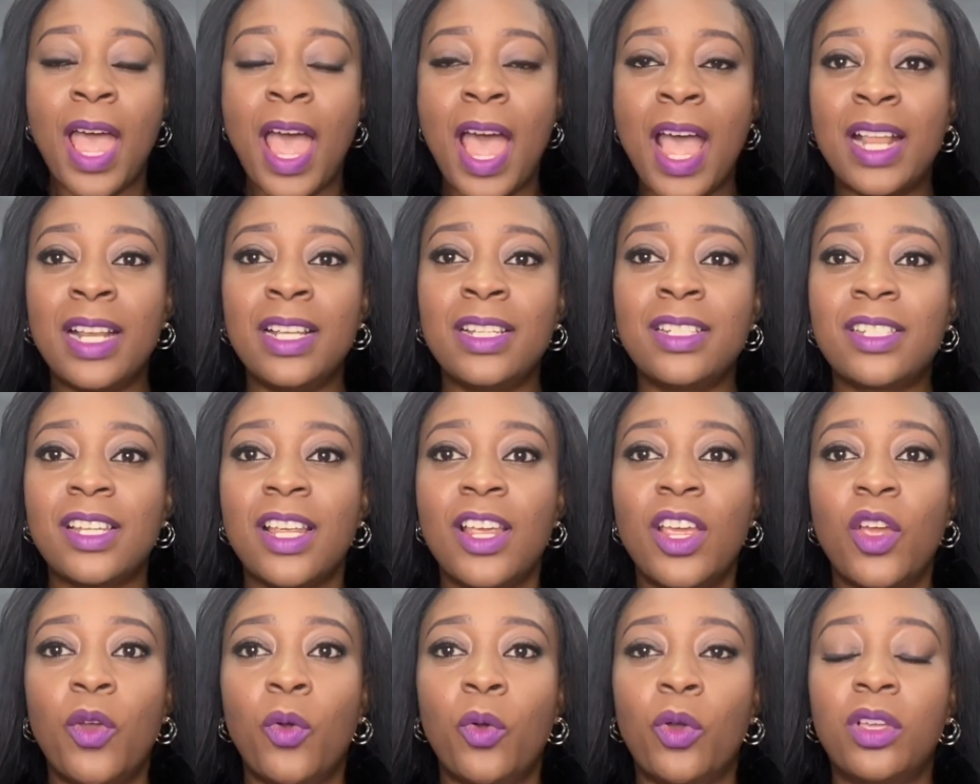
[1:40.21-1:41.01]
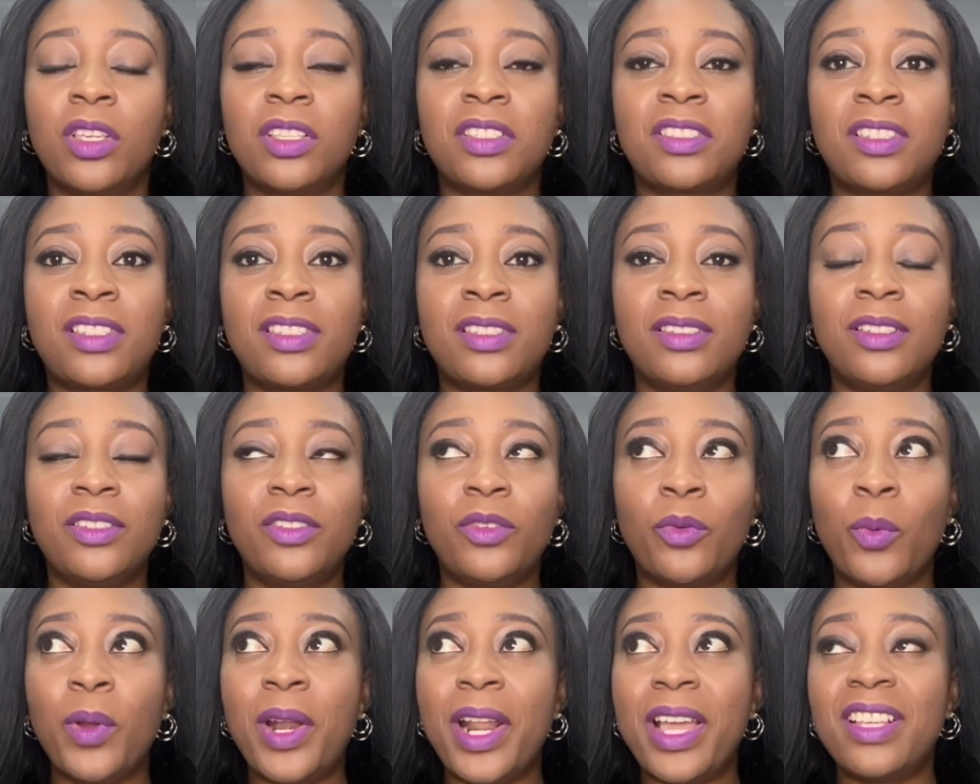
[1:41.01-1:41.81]
And
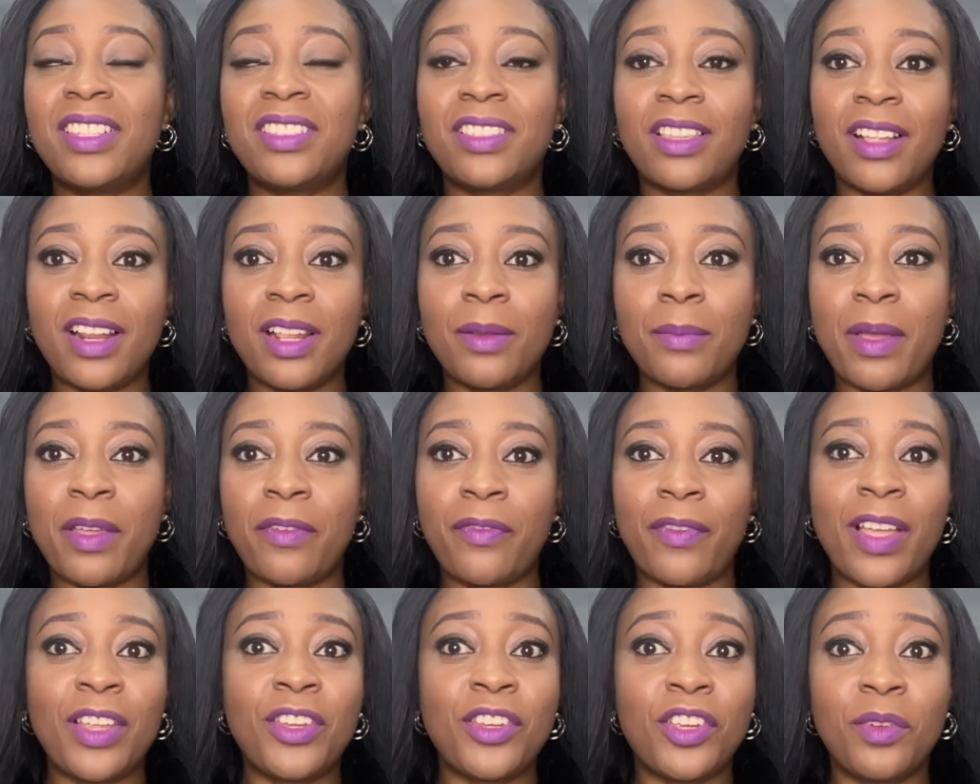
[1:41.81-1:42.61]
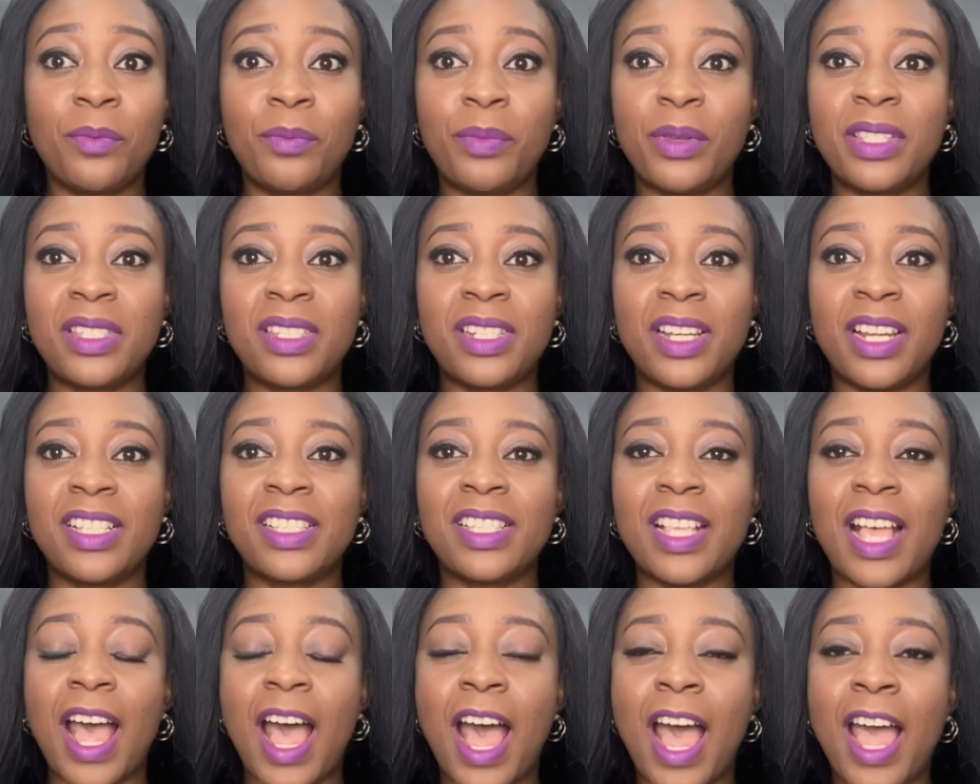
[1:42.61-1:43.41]
when I started my fashion
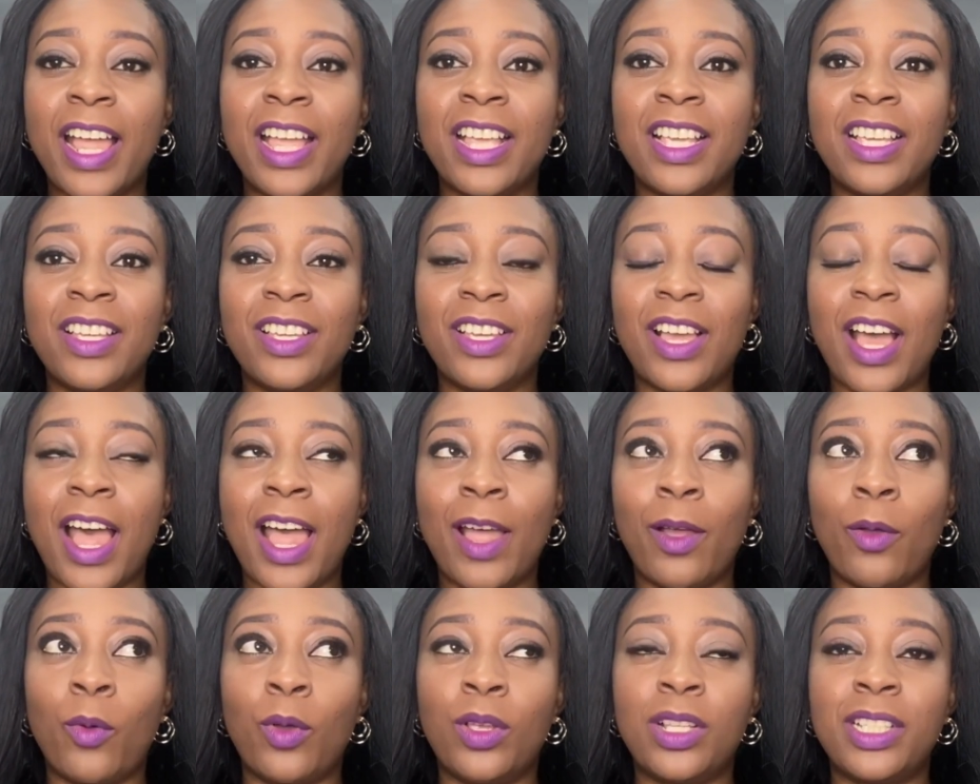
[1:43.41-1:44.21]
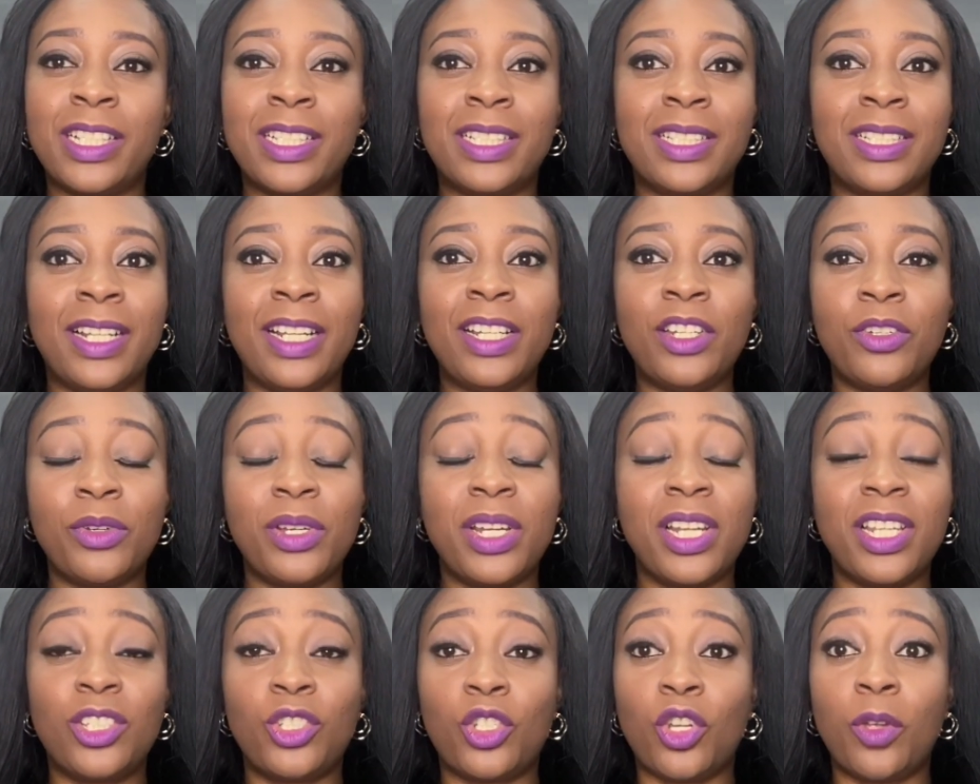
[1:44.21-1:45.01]
business, I, I was
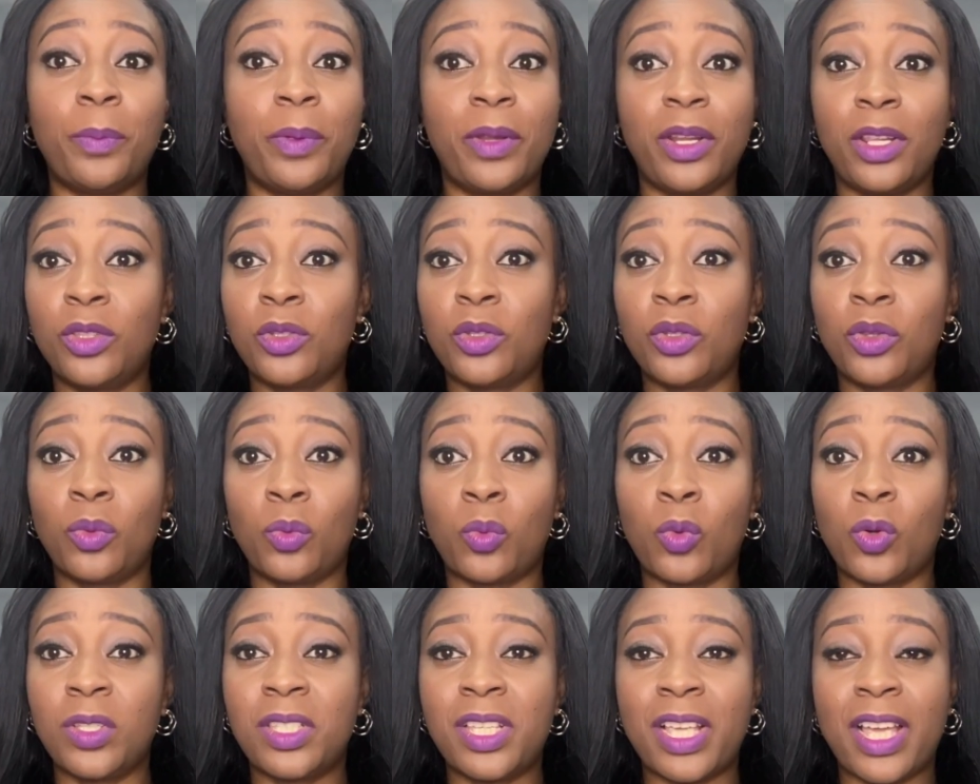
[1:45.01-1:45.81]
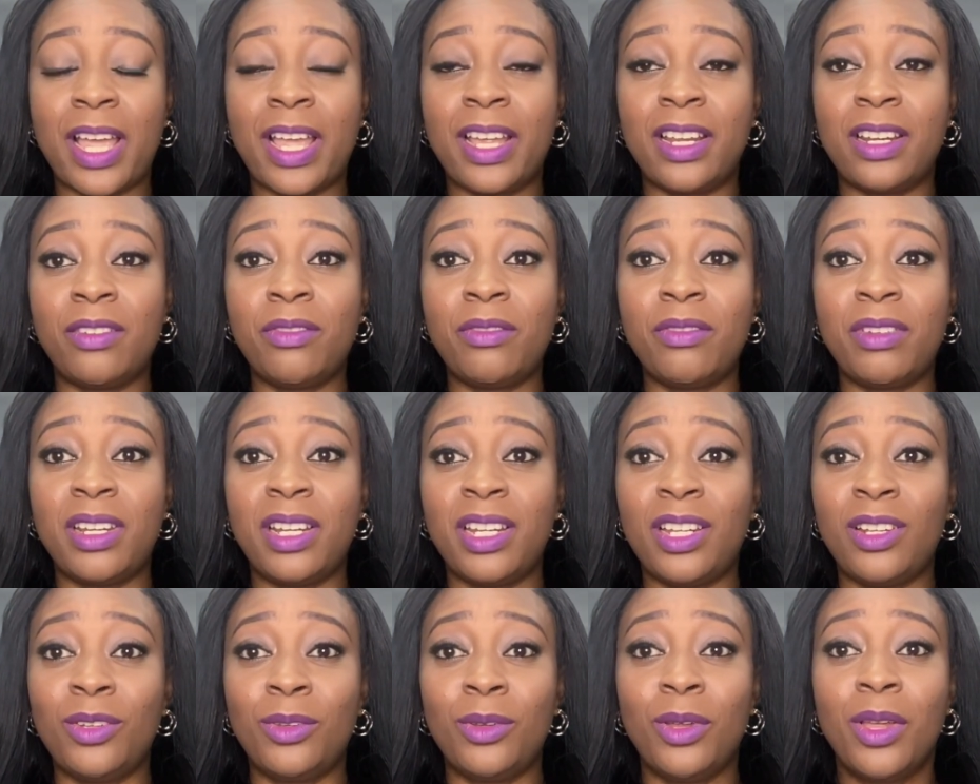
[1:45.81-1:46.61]
literally jumping into the water. I didn't
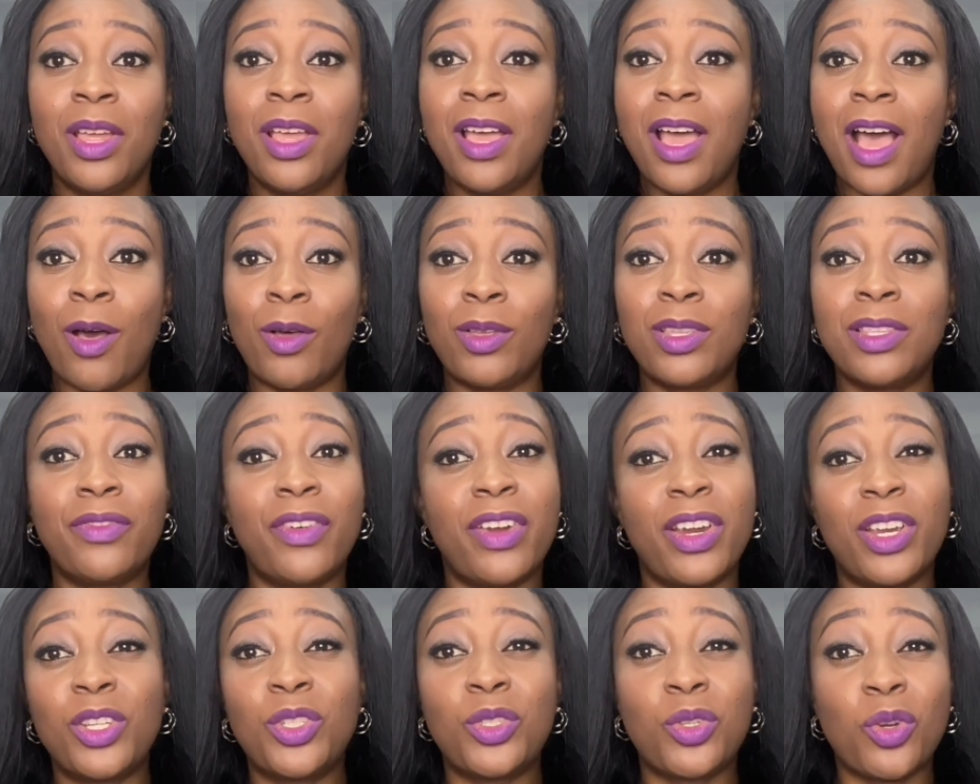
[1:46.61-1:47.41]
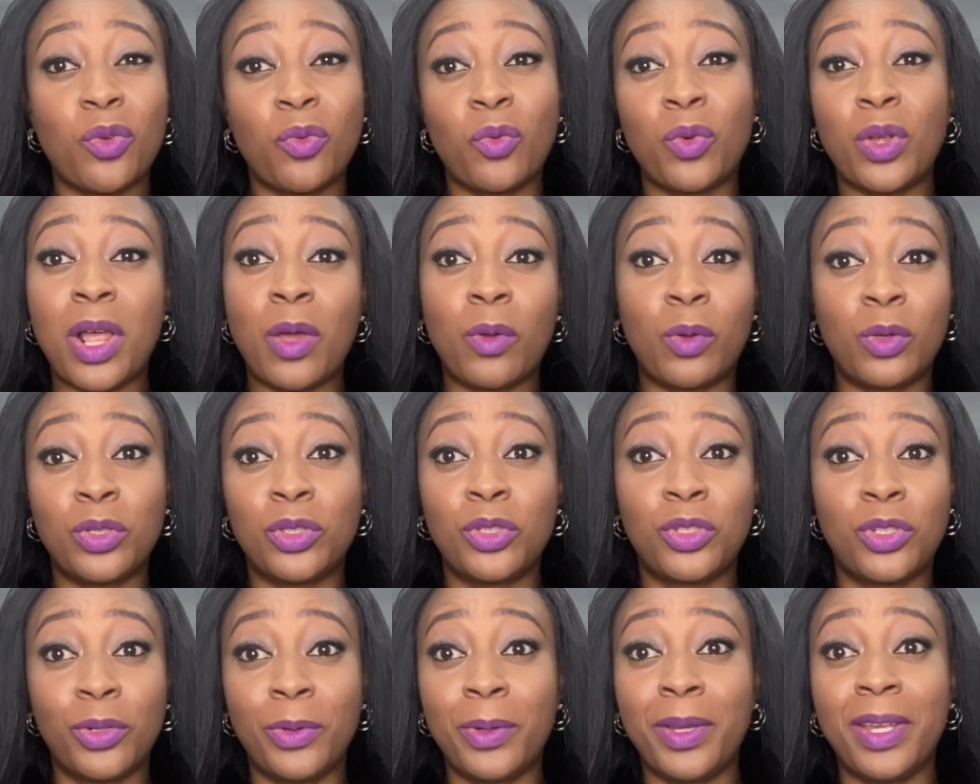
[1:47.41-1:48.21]
really, I wasn't very sure what I
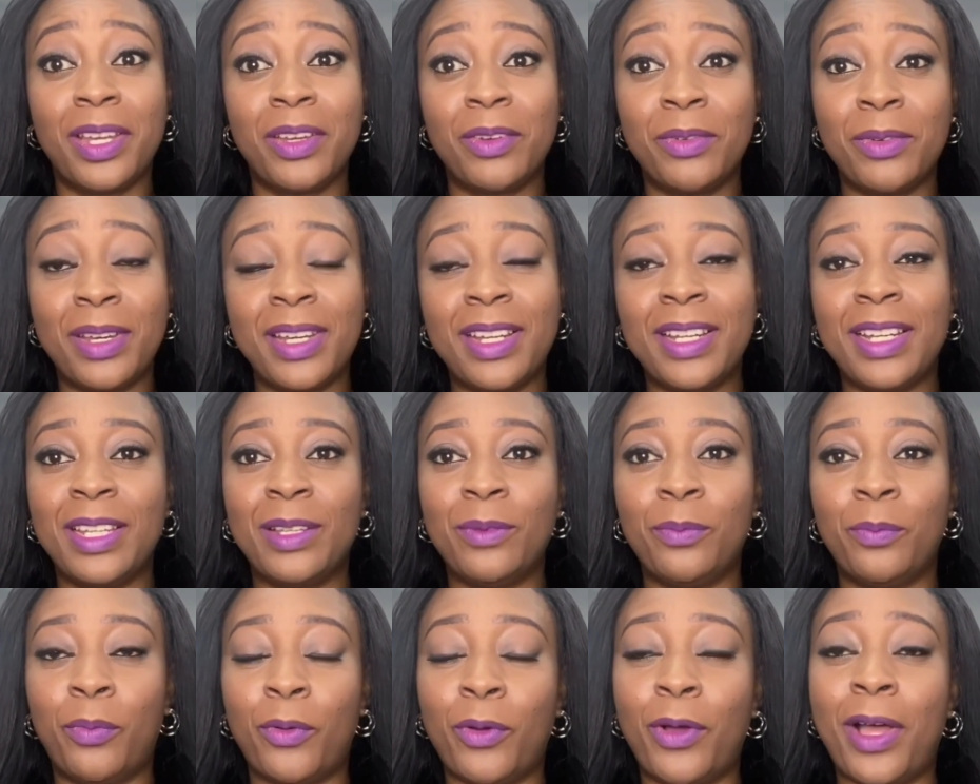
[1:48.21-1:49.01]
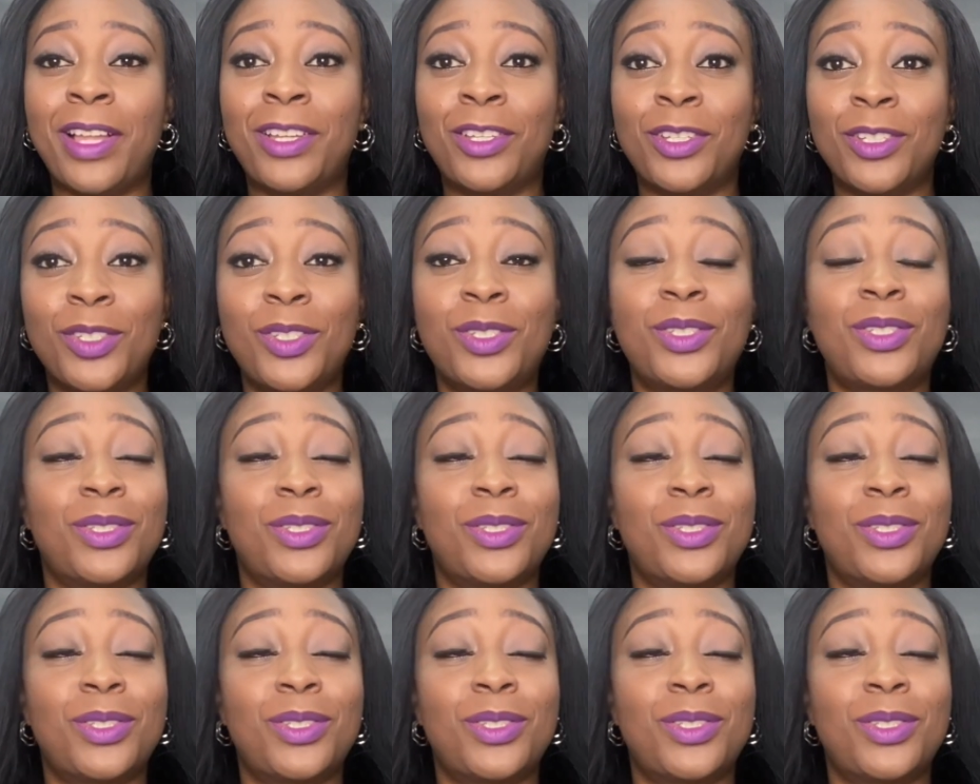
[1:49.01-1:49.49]
was doing really, but I just